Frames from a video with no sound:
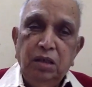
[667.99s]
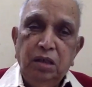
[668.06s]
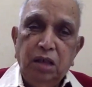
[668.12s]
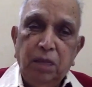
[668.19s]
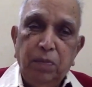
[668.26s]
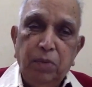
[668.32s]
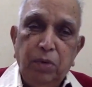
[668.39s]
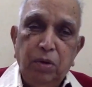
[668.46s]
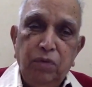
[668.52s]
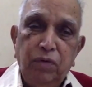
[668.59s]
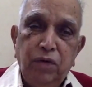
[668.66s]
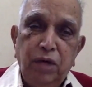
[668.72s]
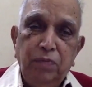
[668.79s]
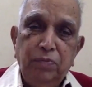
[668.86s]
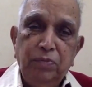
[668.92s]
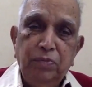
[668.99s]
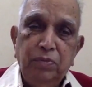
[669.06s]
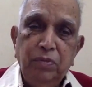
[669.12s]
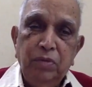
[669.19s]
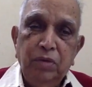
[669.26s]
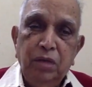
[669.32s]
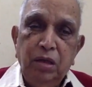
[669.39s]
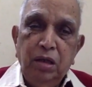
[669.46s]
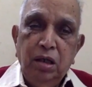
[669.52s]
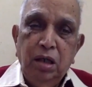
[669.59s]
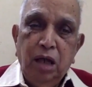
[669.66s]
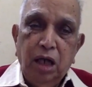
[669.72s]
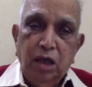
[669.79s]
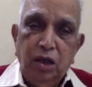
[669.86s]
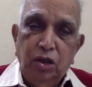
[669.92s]
support from
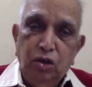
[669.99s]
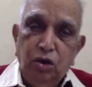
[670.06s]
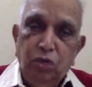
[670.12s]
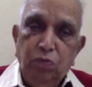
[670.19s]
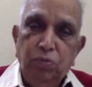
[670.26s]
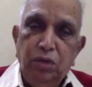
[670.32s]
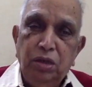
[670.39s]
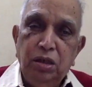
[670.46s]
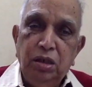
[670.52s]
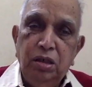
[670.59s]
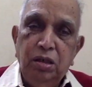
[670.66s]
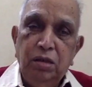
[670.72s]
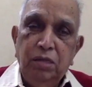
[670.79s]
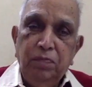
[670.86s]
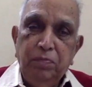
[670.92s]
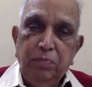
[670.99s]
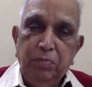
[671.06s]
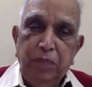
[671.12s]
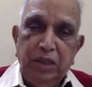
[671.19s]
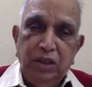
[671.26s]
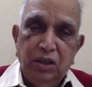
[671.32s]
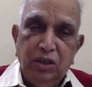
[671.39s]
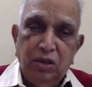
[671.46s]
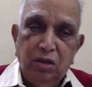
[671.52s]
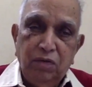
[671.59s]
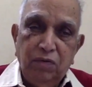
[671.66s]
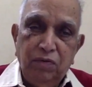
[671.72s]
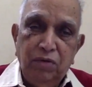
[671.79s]
assumed basis of